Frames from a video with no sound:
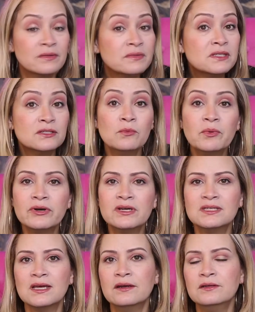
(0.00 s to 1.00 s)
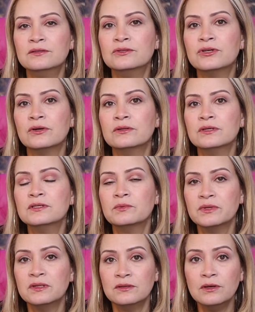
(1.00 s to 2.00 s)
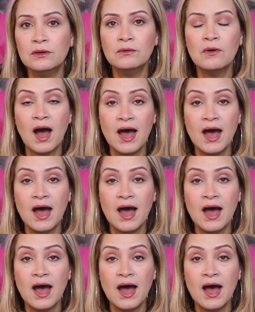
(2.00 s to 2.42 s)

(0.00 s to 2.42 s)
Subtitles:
I'm super excited to share this with you.